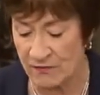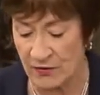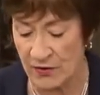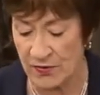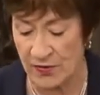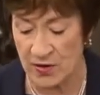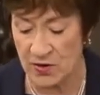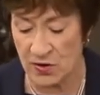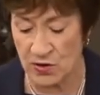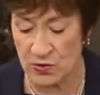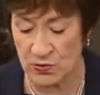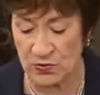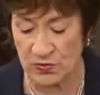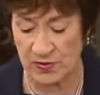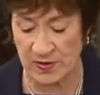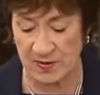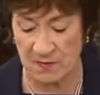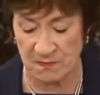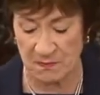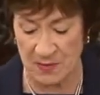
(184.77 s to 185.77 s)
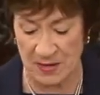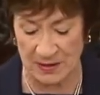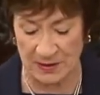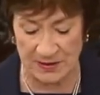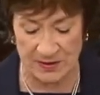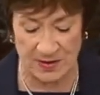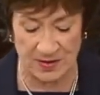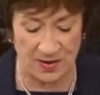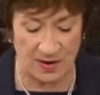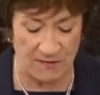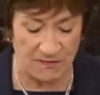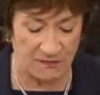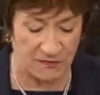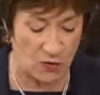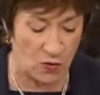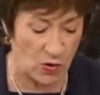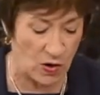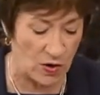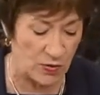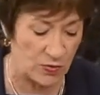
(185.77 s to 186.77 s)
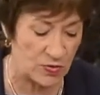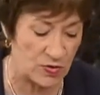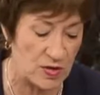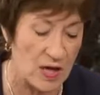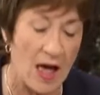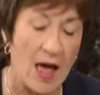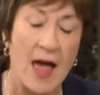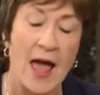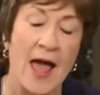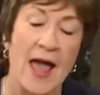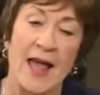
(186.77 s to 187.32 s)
for the use of military force